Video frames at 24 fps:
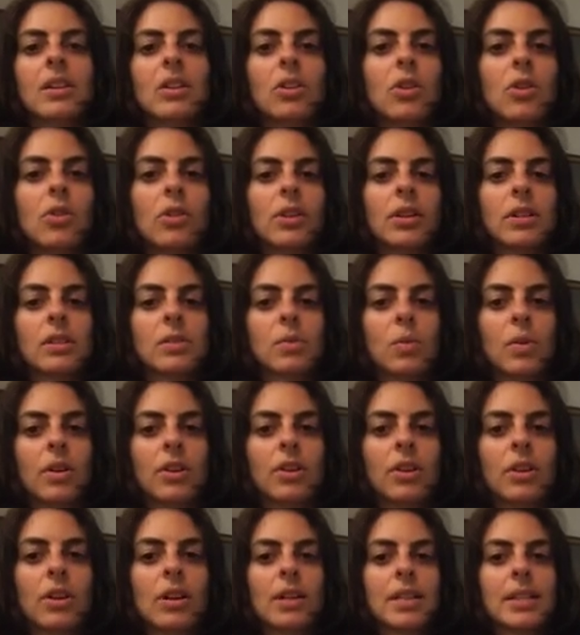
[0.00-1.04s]
Notice where
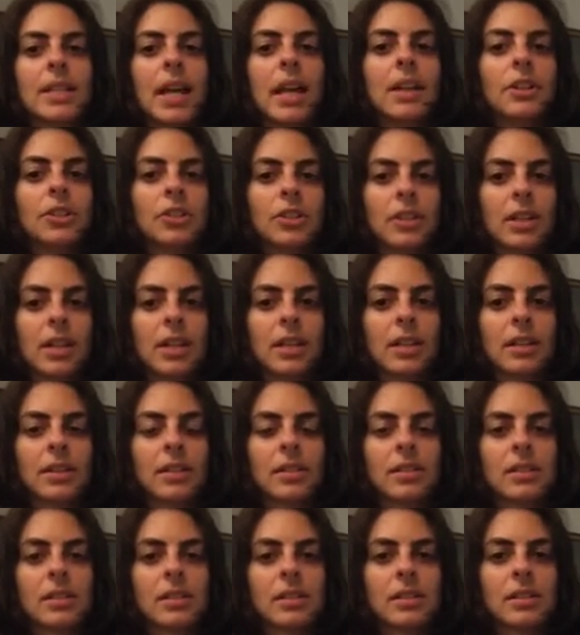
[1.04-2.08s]
your attention
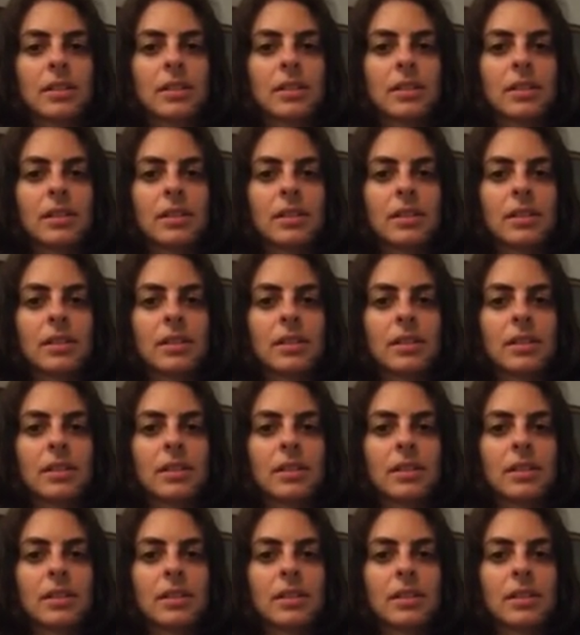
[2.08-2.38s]
is.